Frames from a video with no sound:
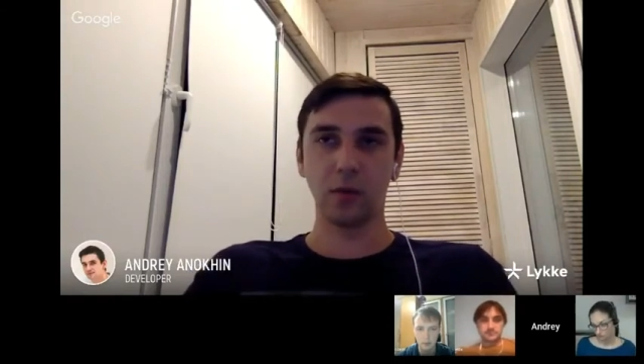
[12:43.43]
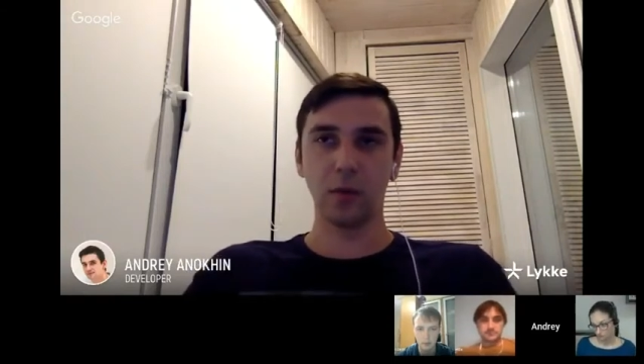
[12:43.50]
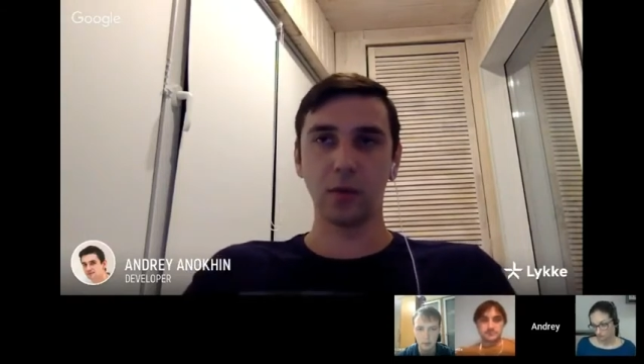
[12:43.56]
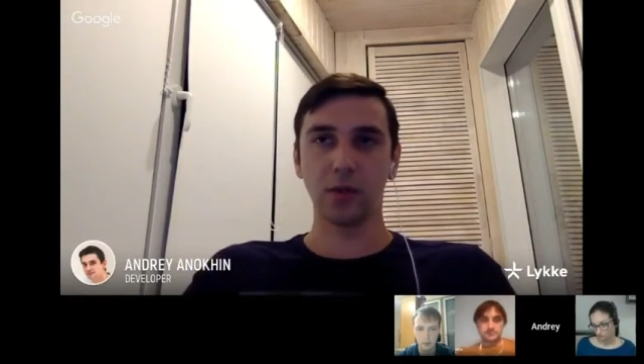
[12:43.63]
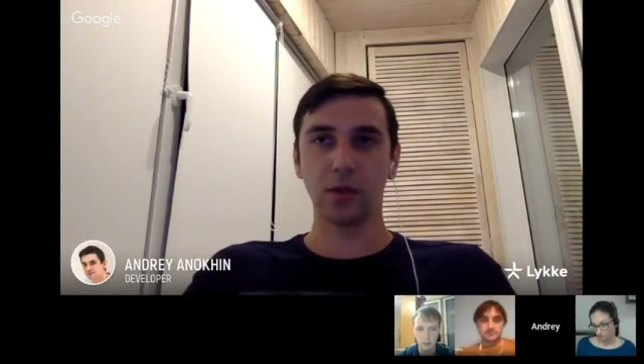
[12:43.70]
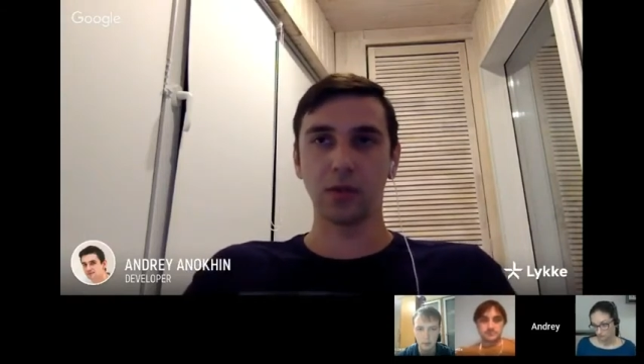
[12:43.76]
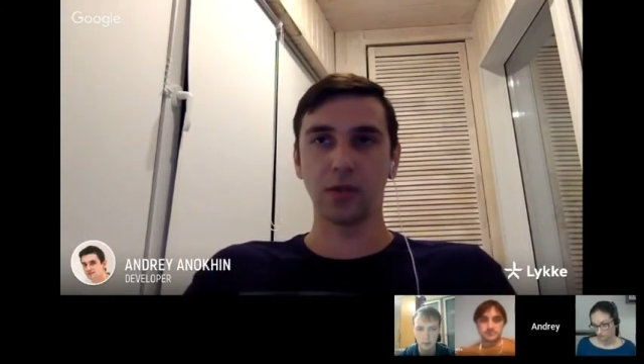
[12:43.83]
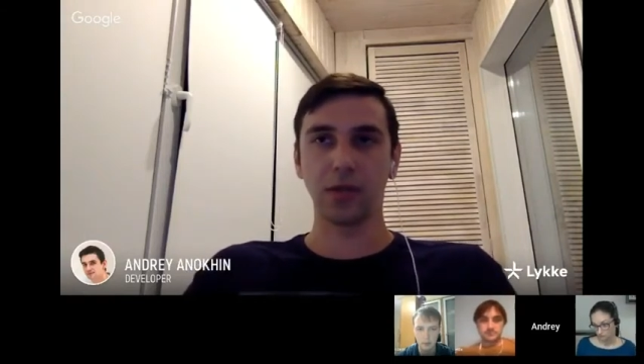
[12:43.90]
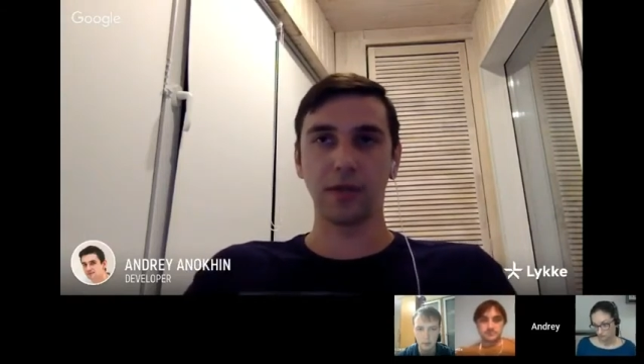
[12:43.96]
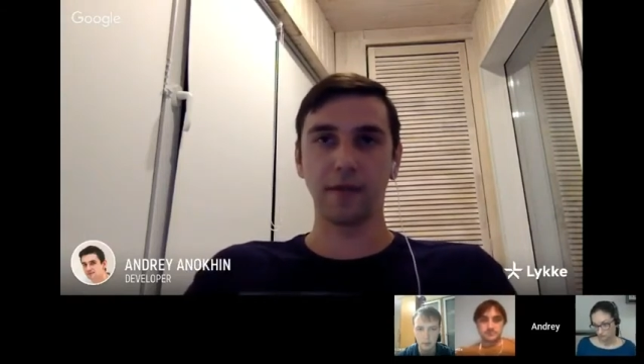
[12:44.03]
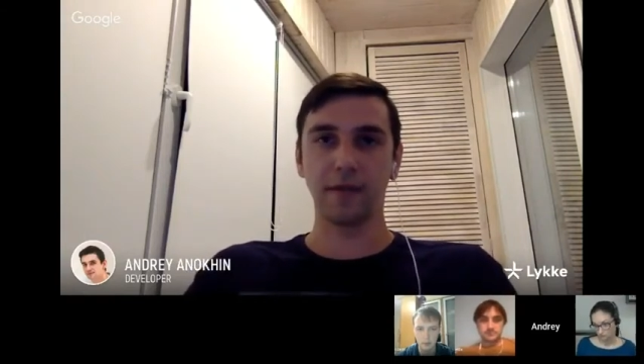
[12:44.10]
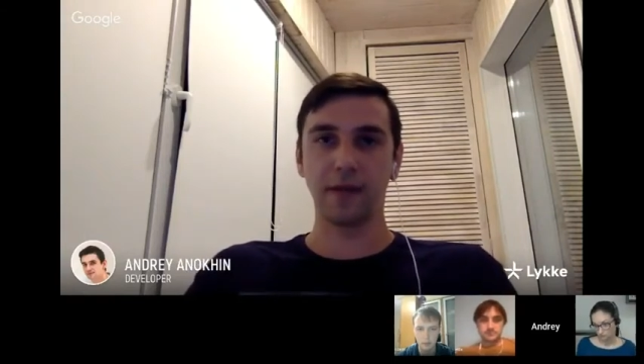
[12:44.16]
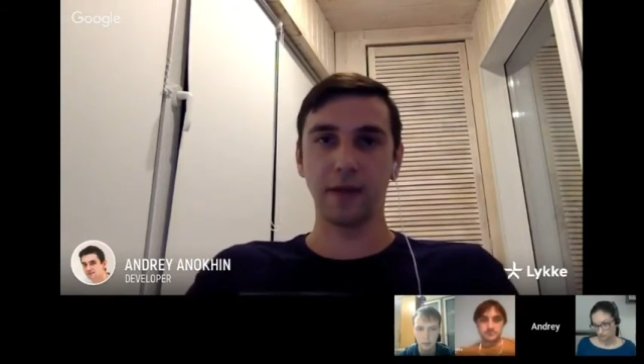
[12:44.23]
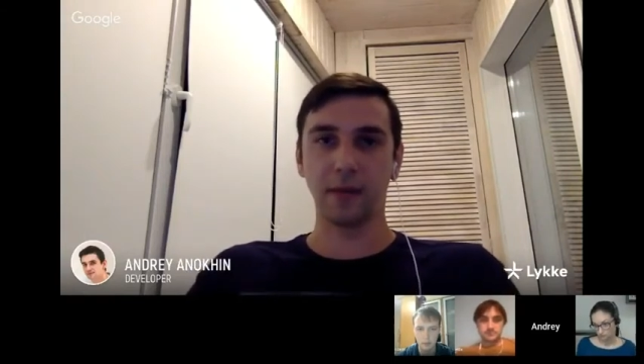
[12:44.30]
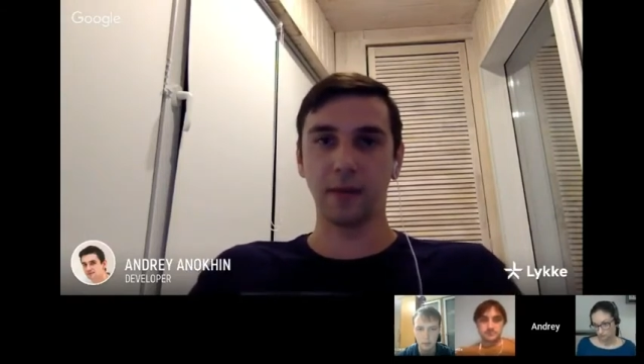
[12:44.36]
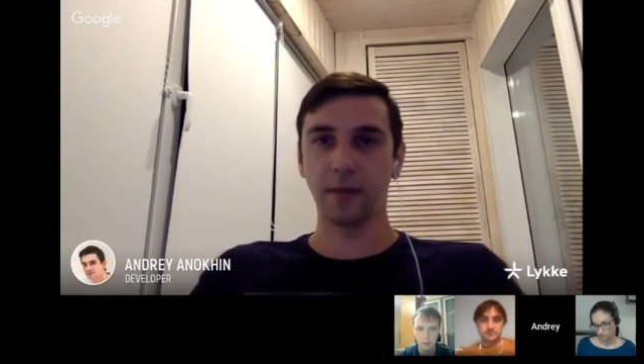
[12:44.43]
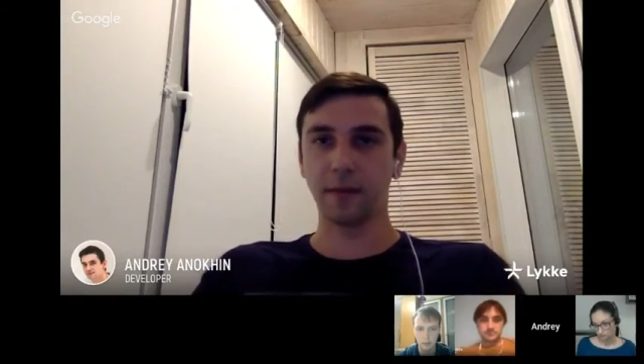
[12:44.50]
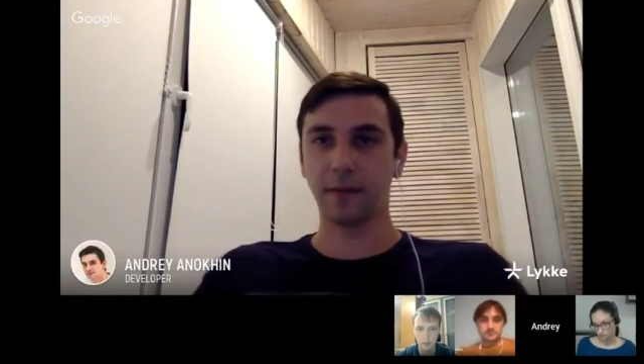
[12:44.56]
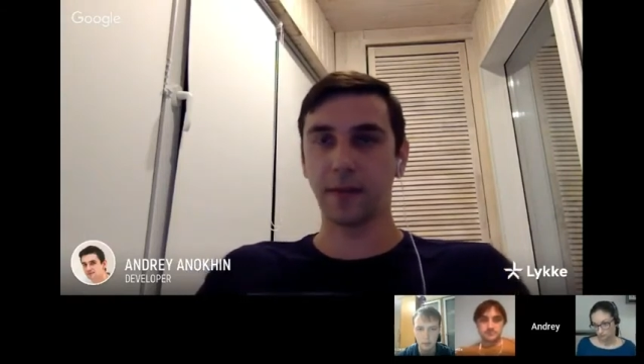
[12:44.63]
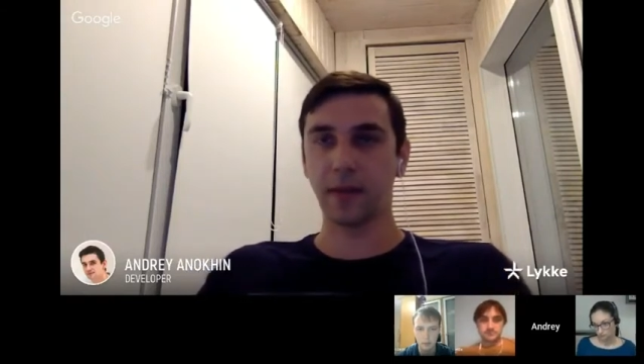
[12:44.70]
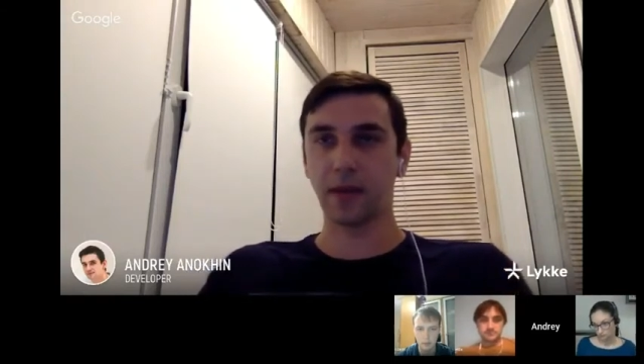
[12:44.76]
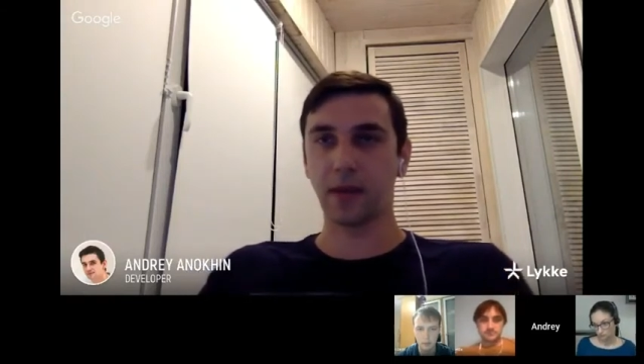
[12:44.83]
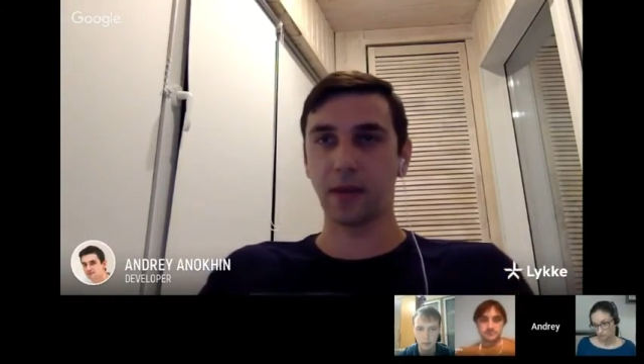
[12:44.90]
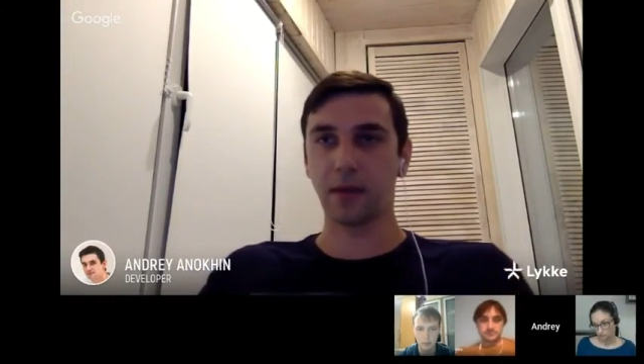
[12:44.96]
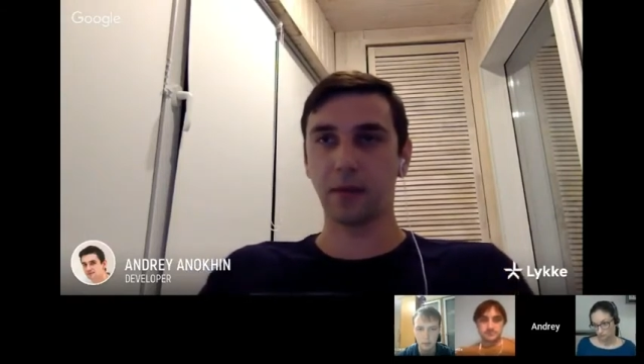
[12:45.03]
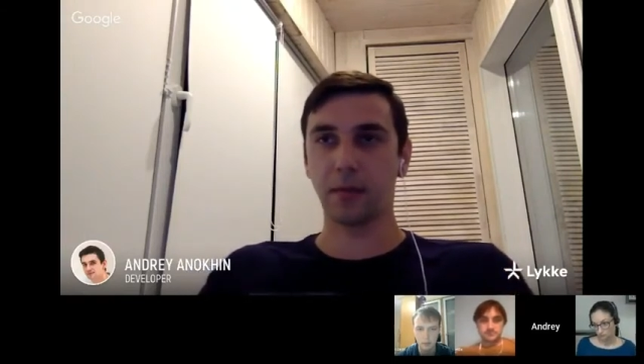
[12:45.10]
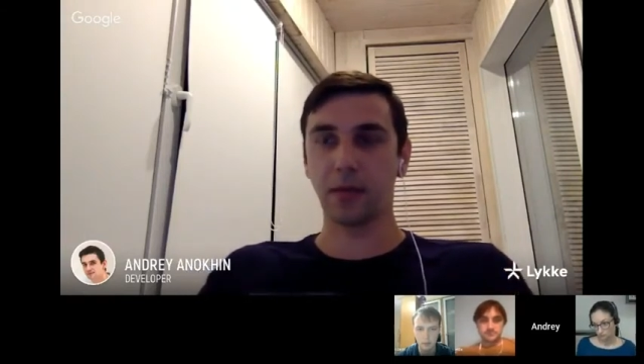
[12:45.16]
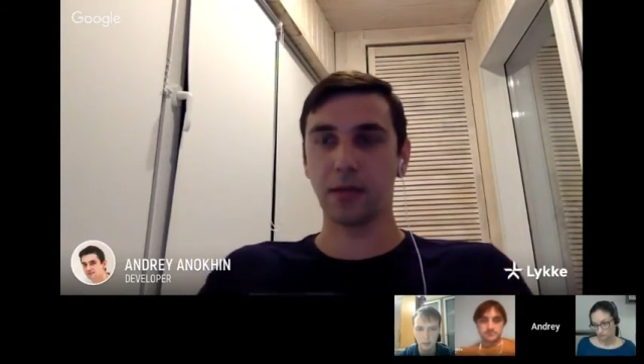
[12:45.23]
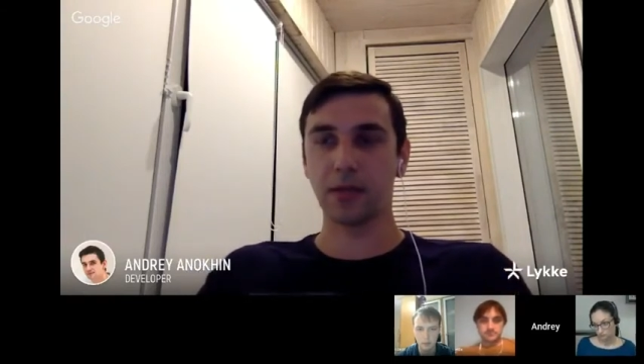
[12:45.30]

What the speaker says: we don't have them. And